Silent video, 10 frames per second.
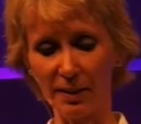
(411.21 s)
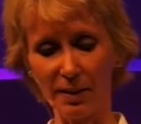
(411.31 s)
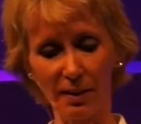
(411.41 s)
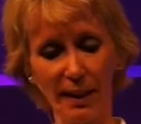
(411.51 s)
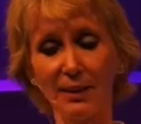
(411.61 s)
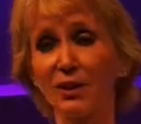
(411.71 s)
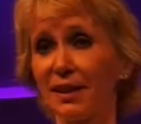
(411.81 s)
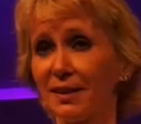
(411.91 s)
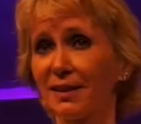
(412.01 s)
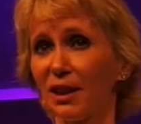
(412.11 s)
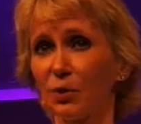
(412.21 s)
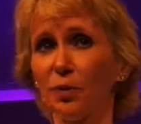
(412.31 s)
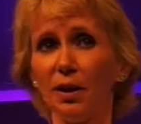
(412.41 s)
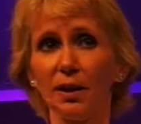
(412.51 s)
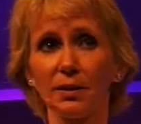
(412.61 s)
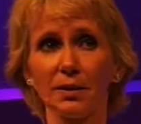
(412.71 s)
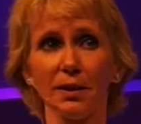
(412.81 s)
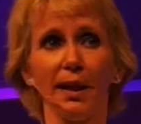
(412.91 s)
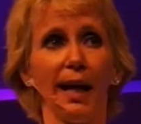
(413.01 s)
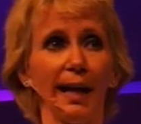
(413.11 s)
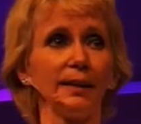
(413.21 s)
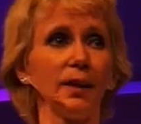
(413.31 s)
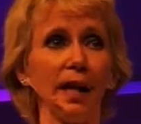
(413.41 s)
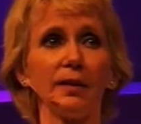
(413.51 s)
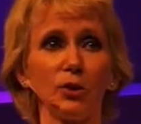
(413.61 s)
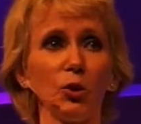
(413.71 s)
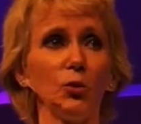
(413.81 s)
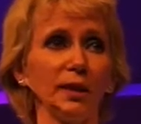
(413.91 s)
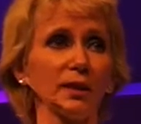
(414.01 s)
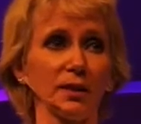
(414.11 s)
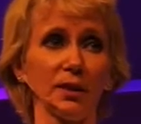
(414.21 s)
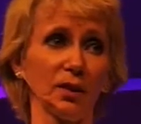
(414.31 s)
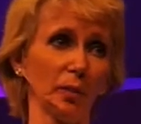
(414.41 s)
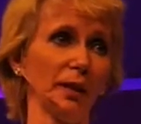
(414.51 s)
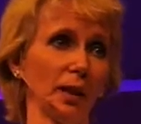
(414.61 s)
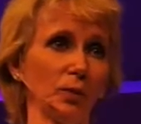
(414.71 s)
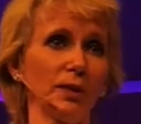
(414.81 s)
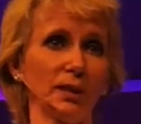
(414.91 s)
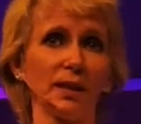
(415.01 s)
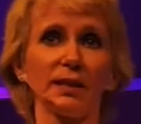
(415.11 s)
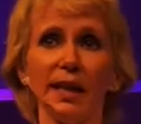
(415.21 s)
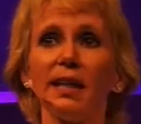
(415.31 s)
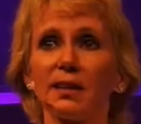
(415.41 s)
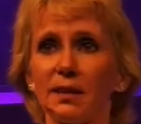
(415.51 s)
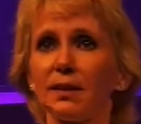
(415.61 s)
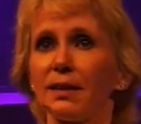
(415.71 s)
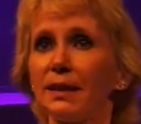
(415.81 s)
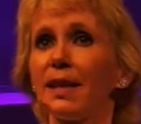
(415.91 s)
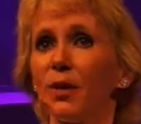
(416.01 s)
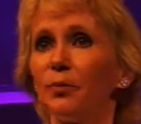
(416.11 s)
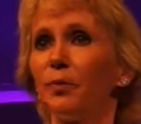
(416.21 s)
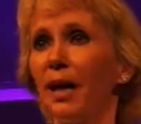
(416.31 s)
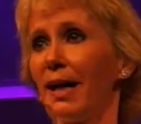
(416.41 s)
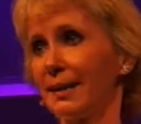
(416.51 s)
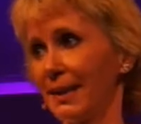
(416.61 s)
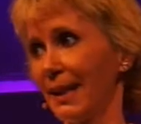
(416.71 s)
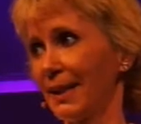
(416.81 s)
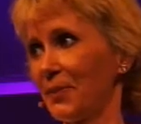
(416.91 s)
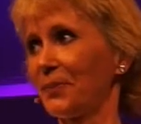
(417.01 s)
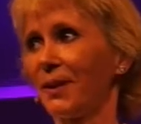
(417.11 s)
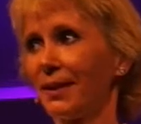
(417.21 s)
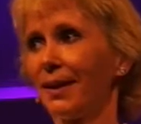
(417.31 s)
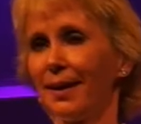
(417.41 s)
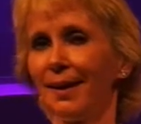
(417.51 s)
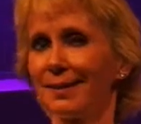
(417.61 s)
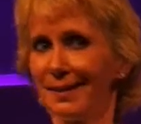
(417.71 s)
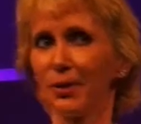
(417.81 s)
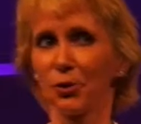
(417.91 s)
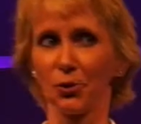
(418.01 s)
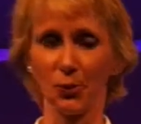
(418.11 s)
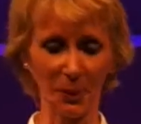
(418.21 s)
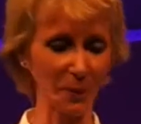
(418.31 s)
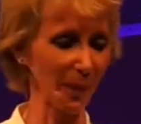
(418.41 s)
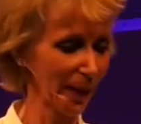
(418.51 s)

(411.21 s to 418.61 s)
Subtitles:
the 6 Plus, and 2 weeks they're coming out with the 6S. That's how behind I am, but that's another story.